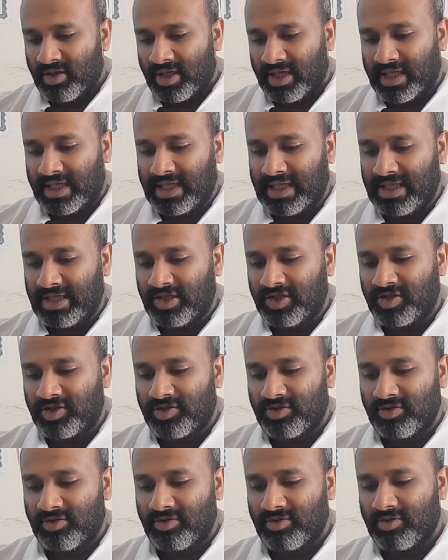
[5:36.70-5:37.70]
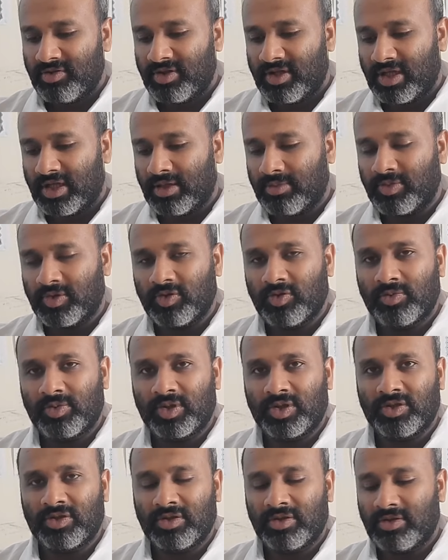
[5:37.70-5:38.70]
heat,
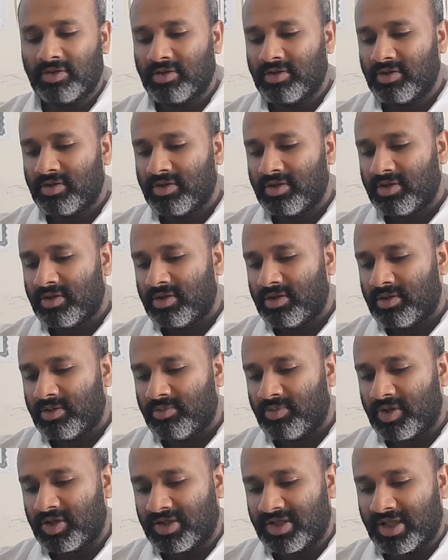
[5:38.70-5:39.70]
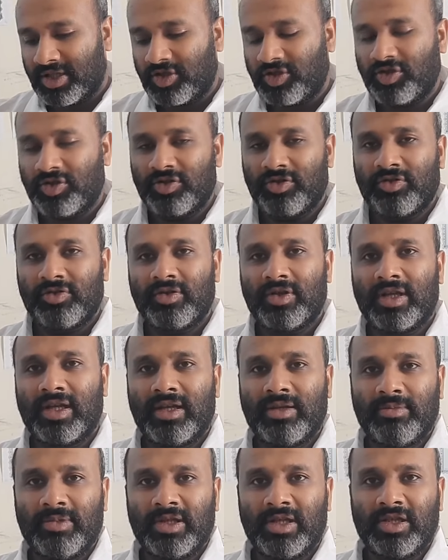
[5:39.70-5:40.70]
absorption, protection,
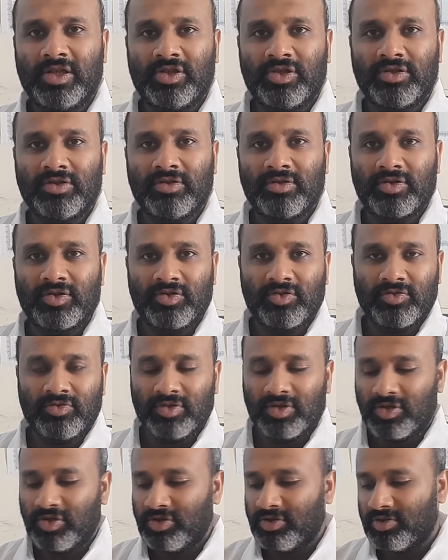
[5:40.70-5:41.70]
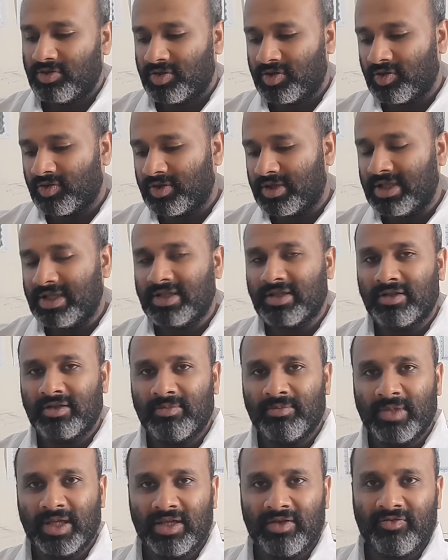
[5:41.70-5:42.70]
elimination, storage. So these are the
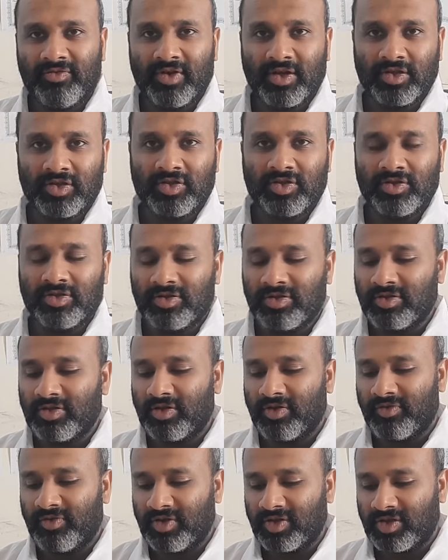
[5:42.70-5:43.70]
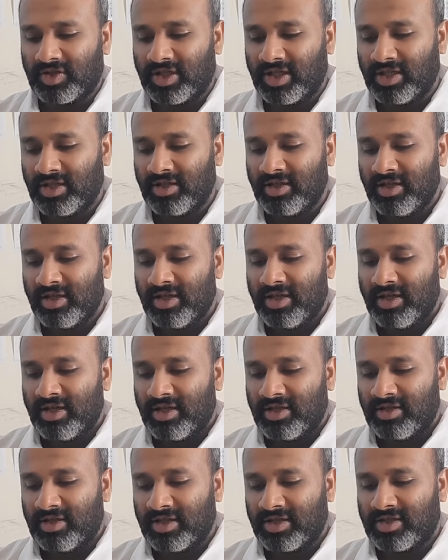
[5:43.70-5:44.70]
main functions of the skin.
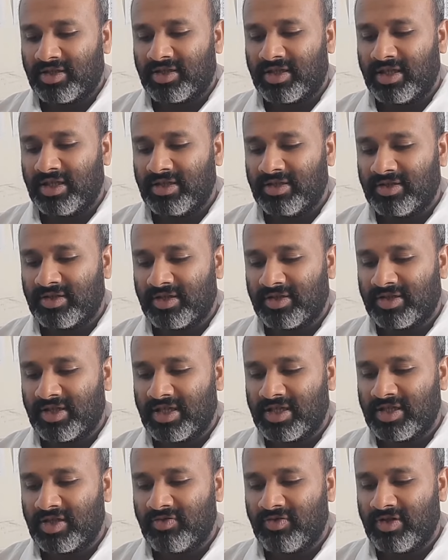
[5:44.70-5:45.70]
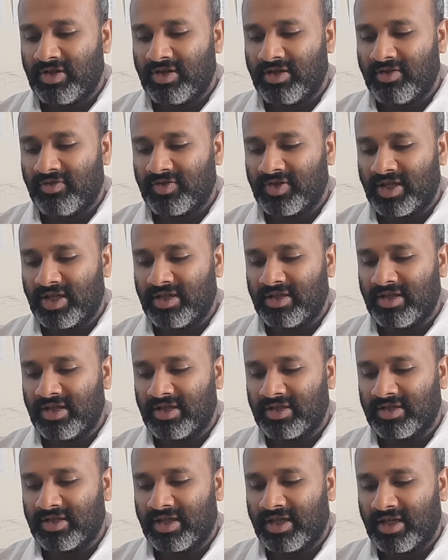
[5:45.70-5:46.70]
The skin's sensory nerves
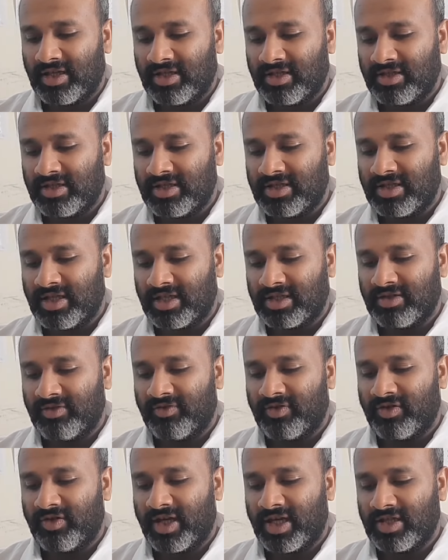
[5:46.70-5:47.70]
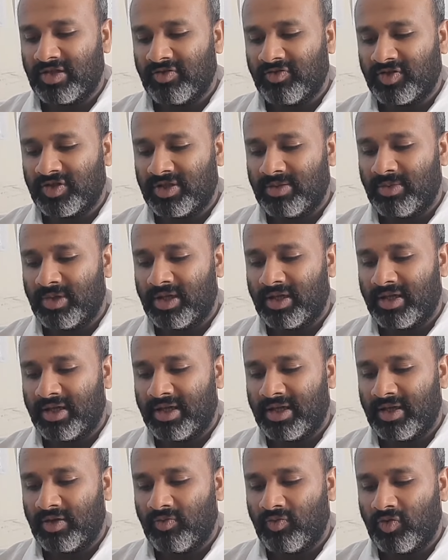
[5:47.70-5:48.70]
endings can detect a variety of stimuli
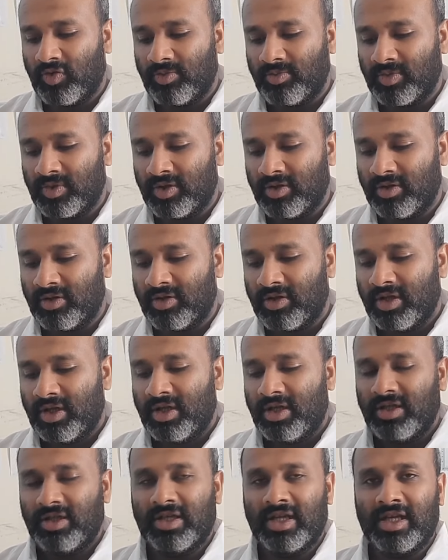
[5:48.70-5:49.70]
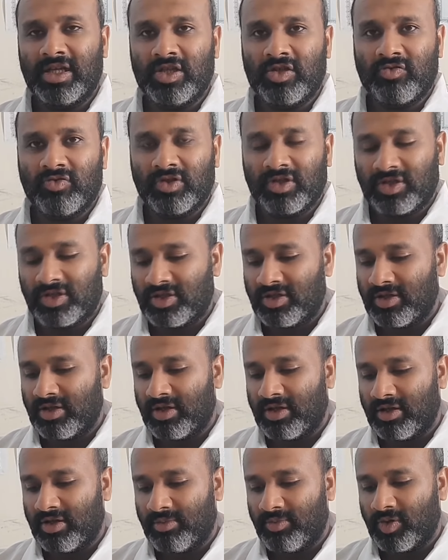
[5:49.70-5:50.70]
and warm the dangerous
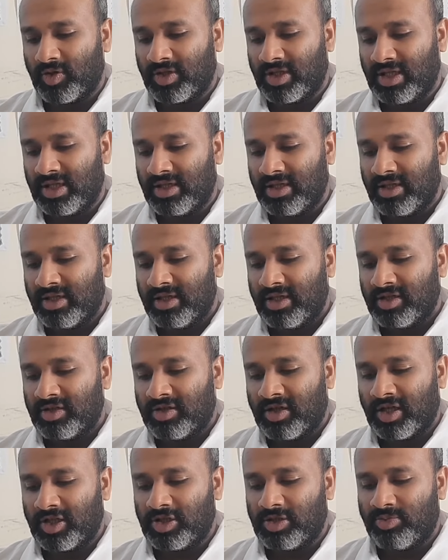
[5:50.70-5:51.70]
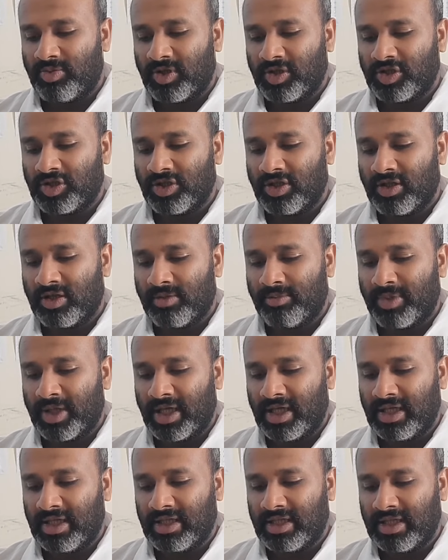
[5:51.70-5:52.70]
body. Touch, pressure,
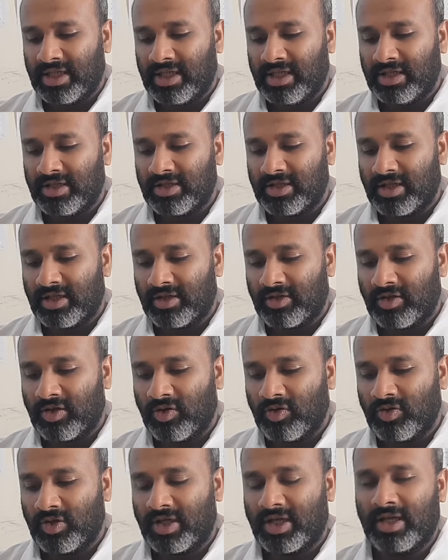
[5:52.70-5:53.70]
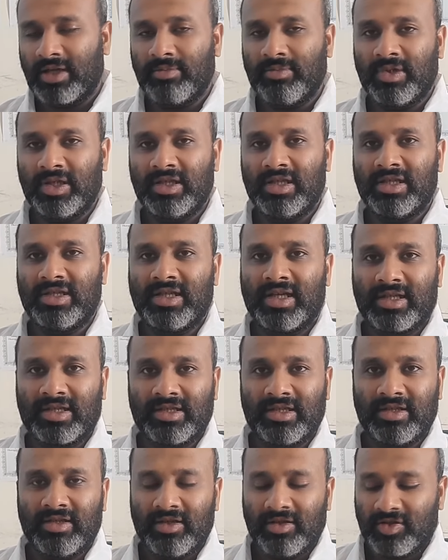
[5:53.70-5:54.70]
pain, heat, and cold can be
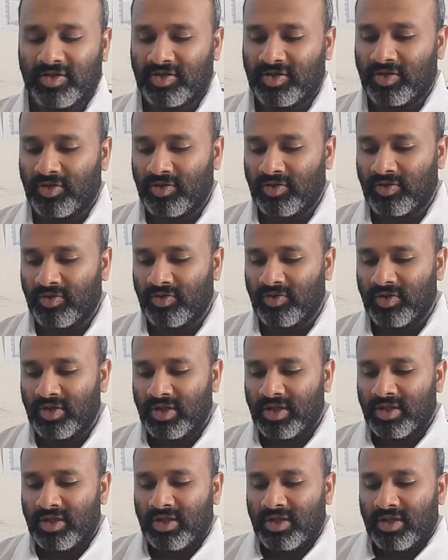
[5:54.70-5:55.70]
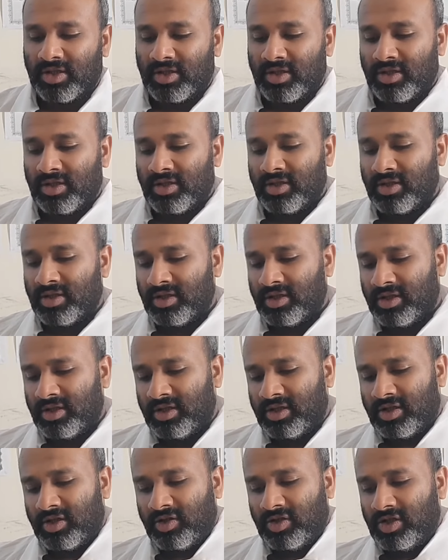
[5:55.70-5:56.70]
detected. So,
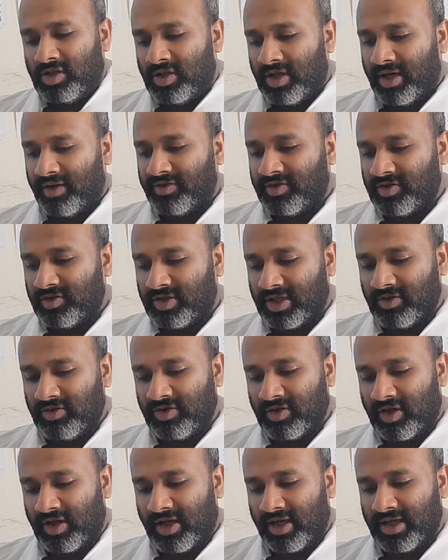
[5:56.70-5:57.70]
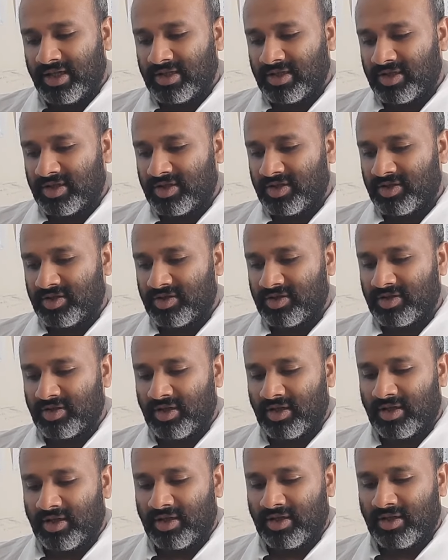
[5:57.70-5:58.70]
you have to tell your clients
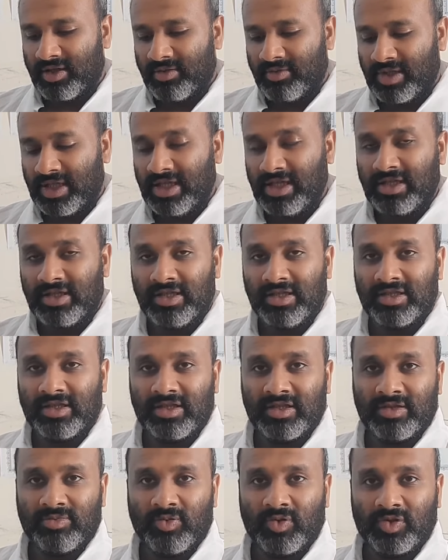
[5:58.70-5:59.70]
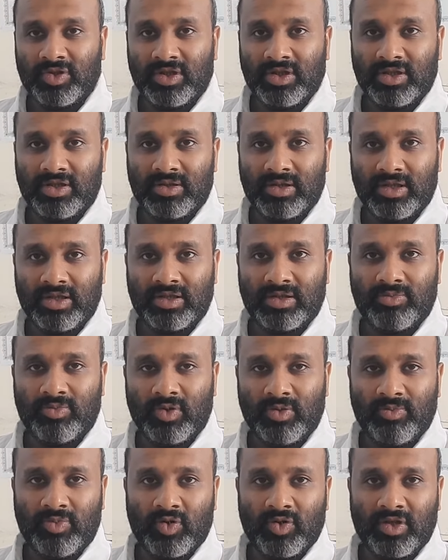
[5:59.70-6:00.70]
heat is an
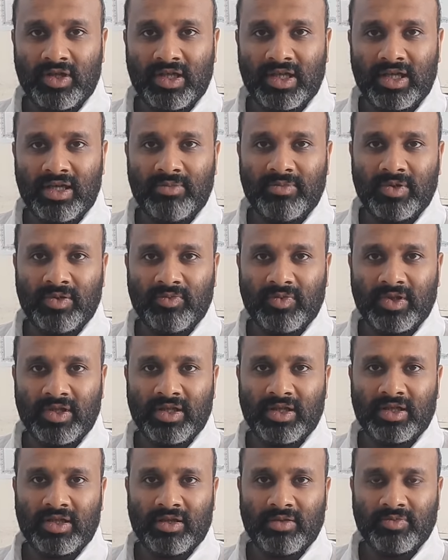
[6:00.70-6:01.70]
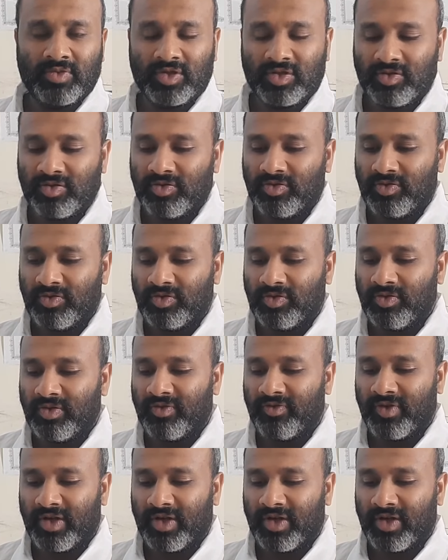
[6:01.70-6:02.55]
important element when it comes to doing